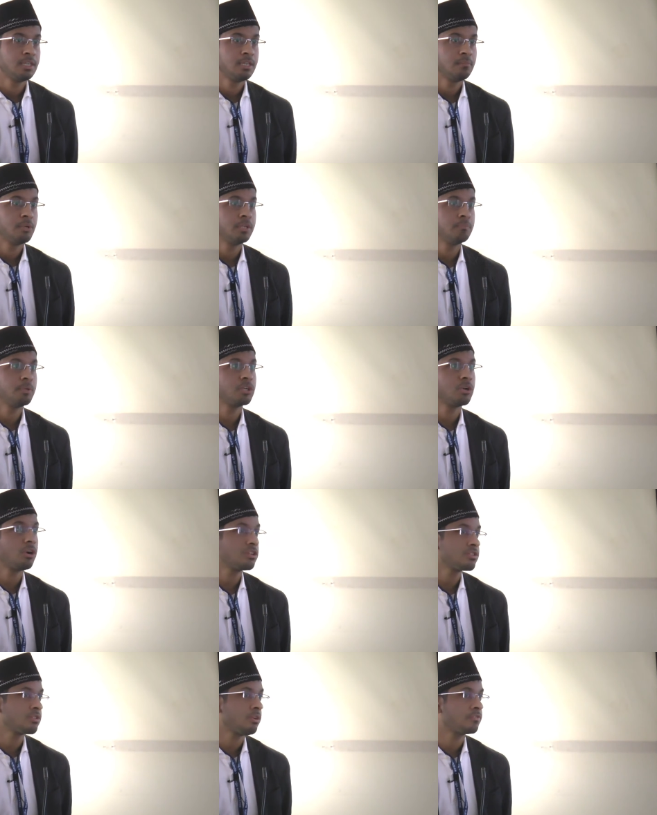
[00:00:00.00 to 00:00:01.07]
But
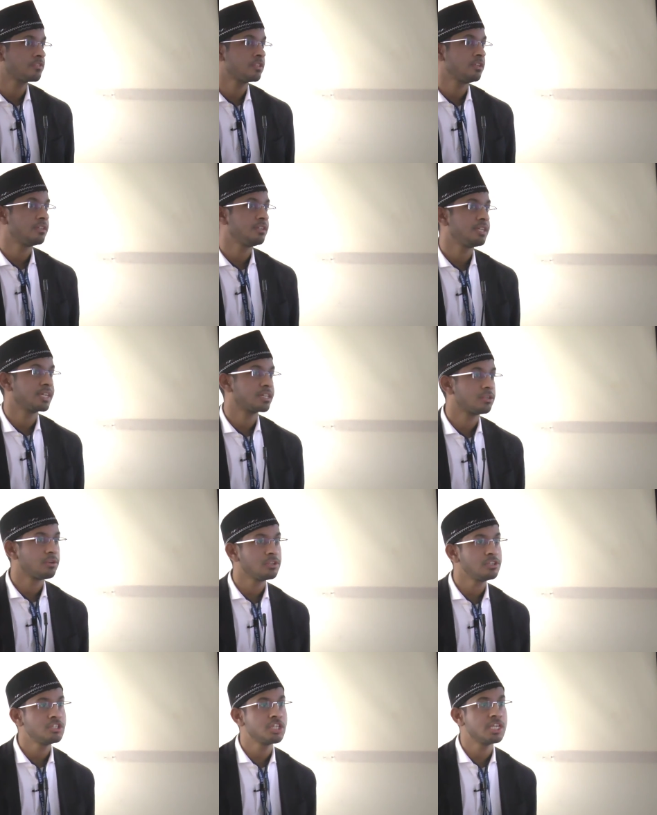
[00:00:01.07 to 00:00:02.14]
because of certain
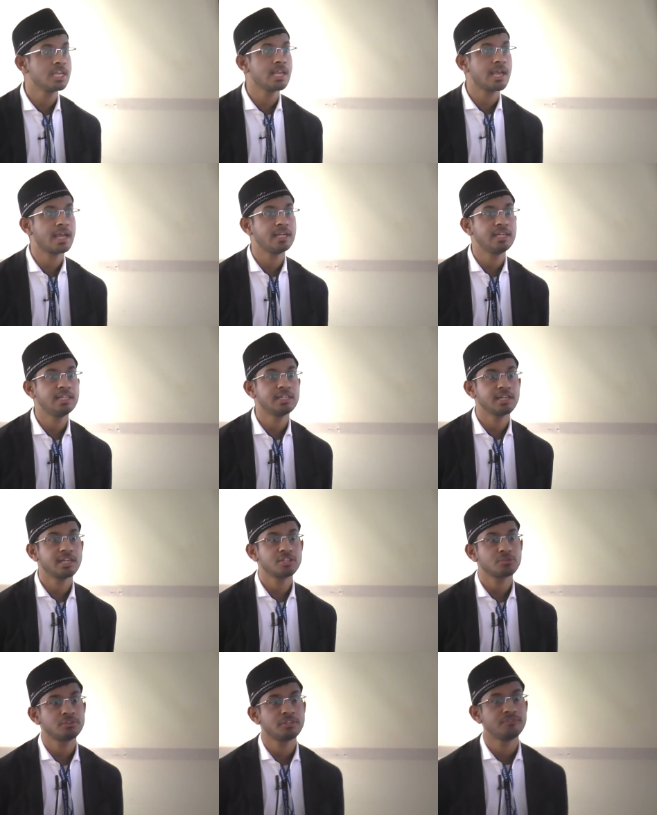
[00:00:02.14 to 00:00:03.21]
technology and
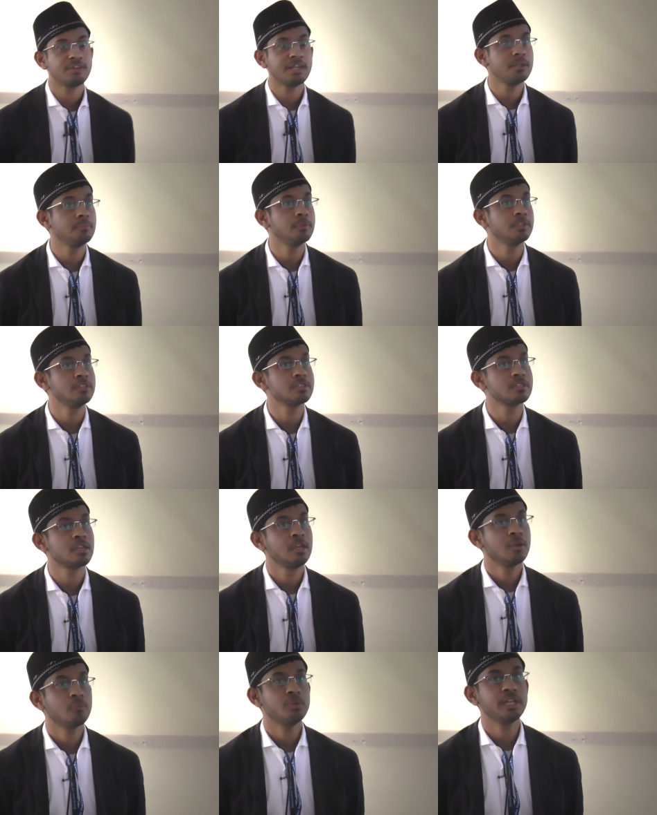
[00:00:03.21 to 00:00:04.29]
intellectual developments,
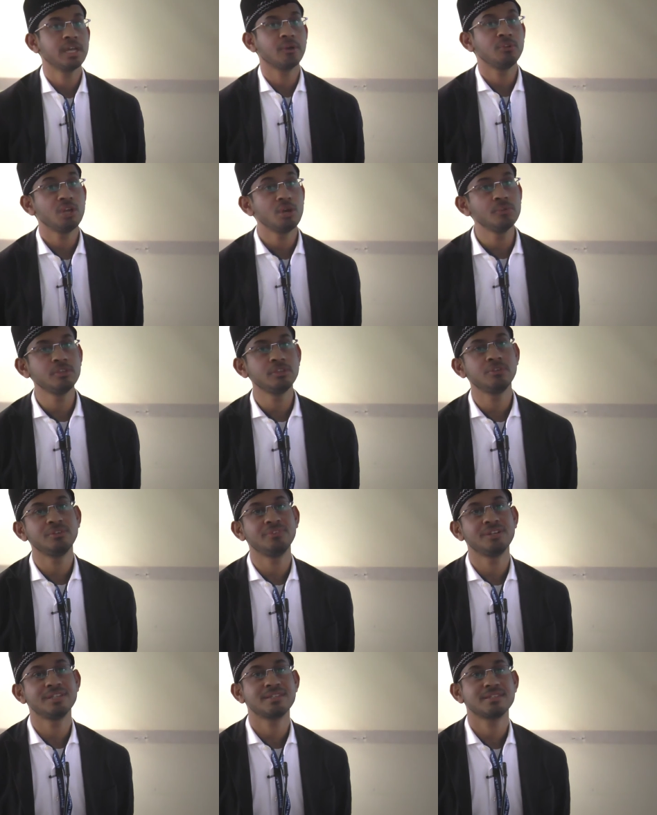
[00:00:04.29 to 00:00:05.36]
we now know the
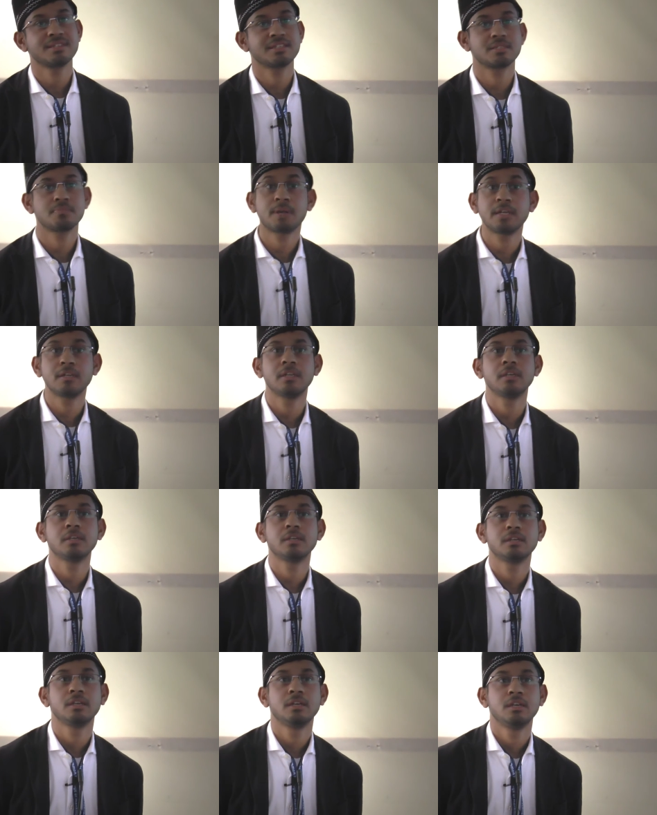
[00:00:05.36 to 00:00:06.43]
universe is expanding.
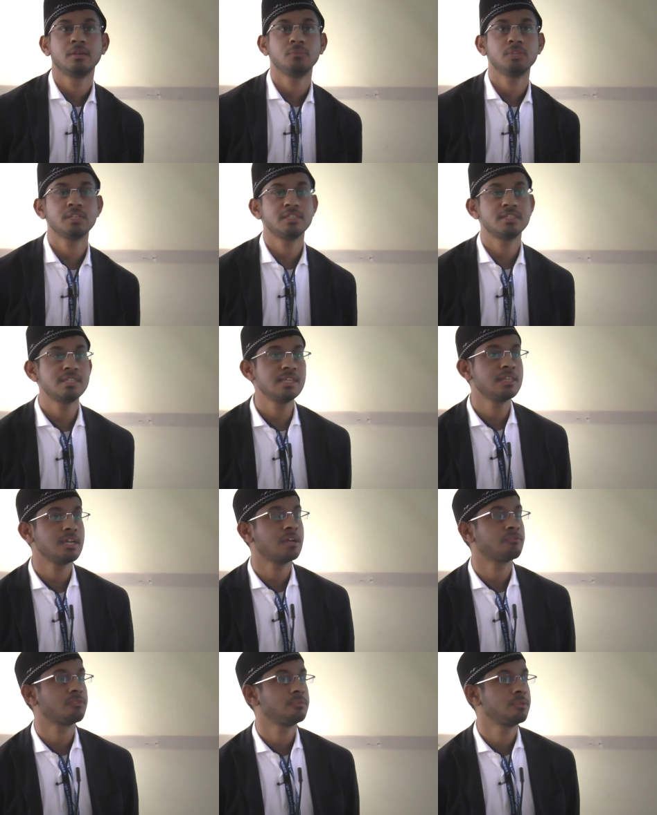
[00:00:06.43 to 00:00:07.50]
We can see
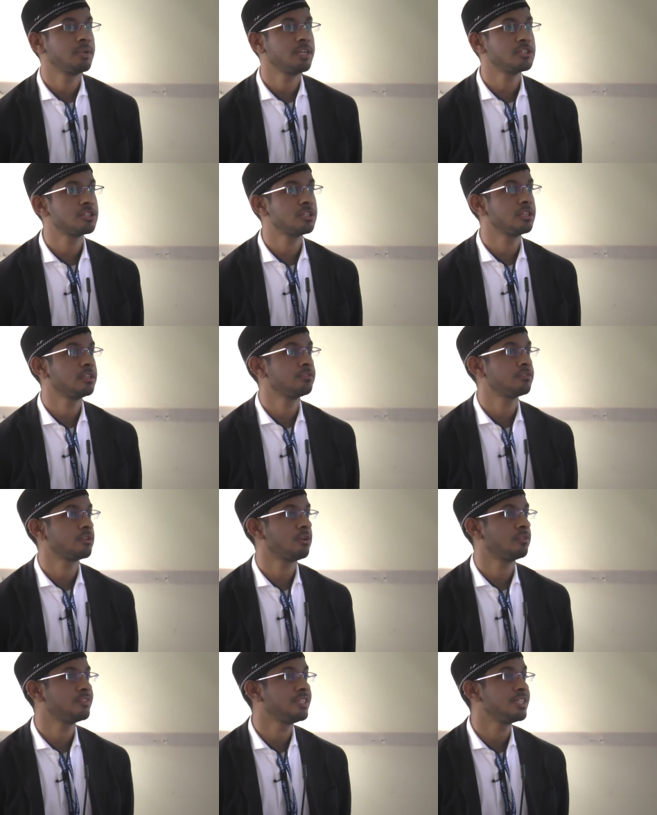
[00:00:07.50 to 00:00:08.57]
that from the redshift
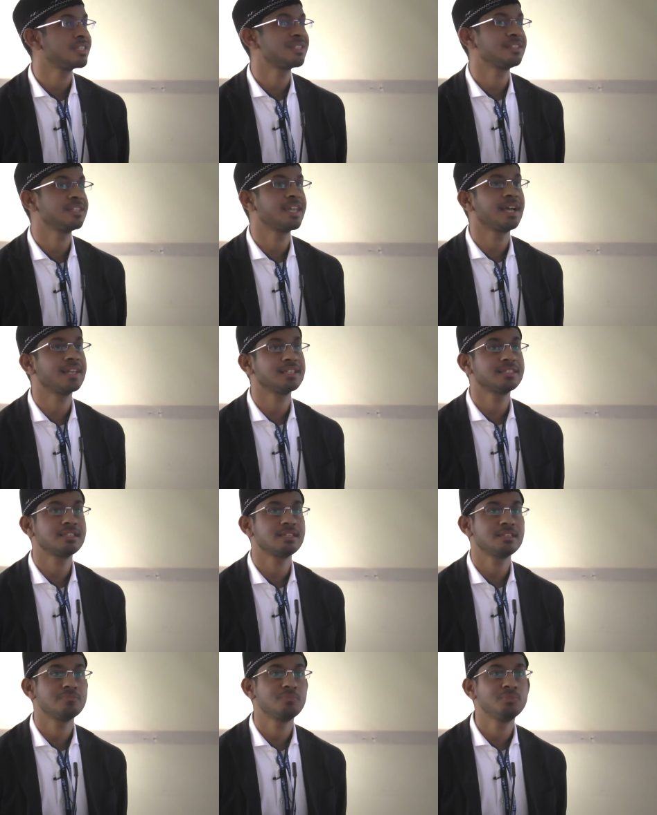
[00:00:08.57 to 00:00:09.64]
of the distant
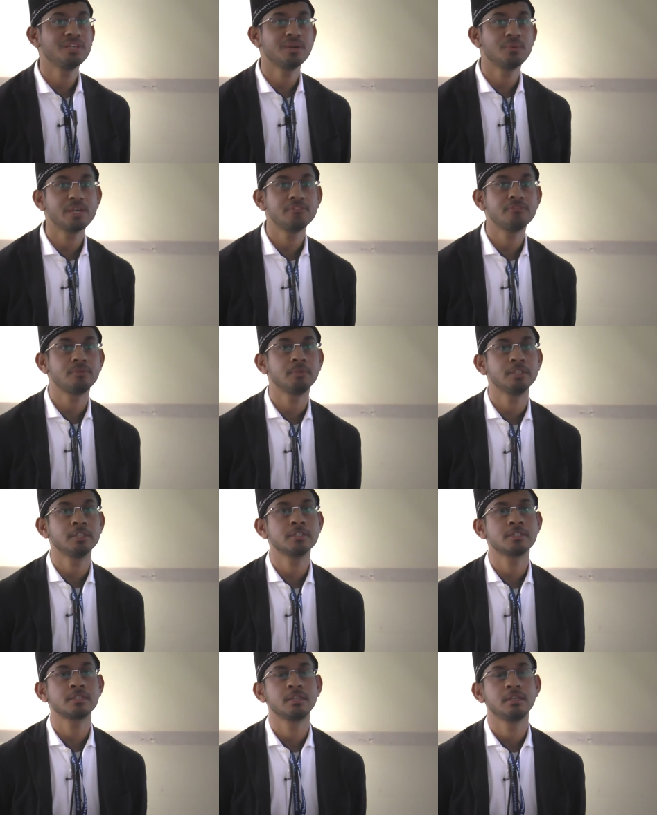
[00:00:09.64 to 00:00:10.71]
galaxies moving away from us.